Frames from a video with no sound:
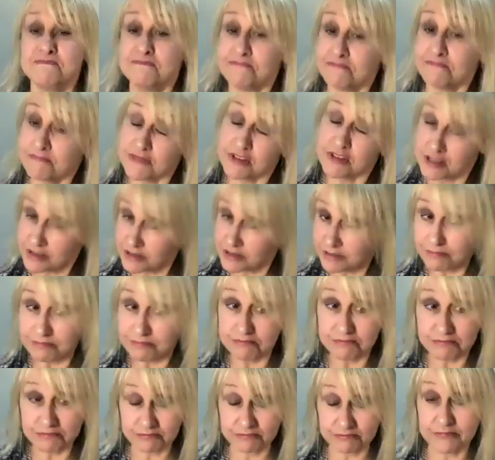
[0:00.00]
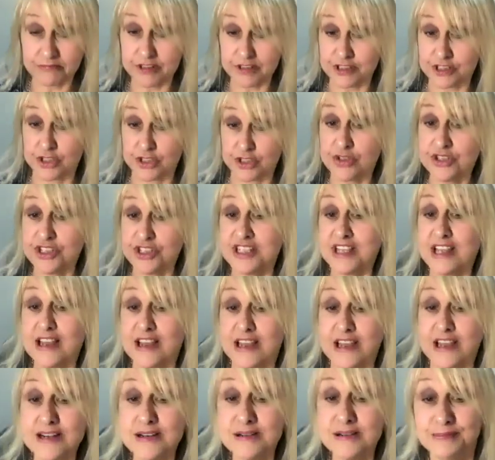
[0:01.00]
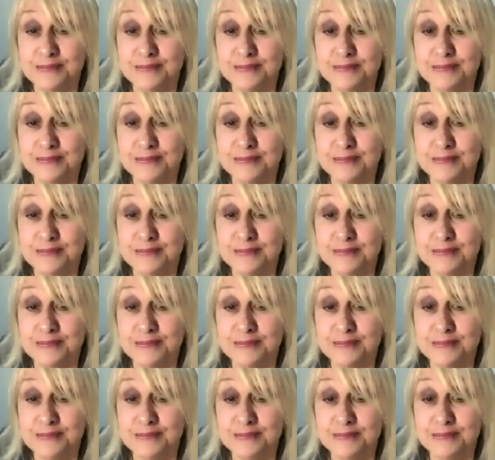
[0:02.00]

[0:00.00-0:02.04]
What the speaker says: Well, it's a good sign.